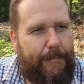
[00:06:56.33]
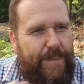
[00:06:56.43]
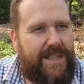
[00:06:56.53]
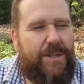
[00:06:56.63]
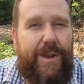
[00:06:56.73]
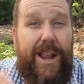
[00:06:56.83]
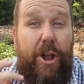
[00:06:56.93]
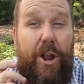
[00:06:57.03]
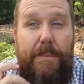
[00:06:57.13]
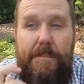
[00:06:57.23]
But this week I
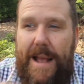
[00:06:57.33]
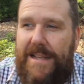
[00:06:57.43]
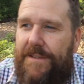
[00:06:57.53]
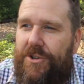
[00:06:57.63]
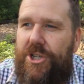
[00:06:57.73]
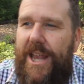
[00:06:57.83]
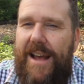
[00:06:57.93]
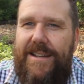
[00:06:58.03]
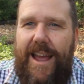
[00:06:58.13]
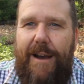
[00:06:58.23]
got a massive
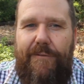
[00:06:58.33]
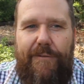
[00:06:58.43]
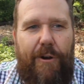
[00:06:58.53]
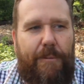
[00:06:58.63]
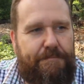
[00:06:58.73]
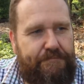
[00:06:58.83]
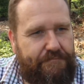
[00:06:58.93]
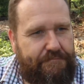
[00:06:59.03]
shout out from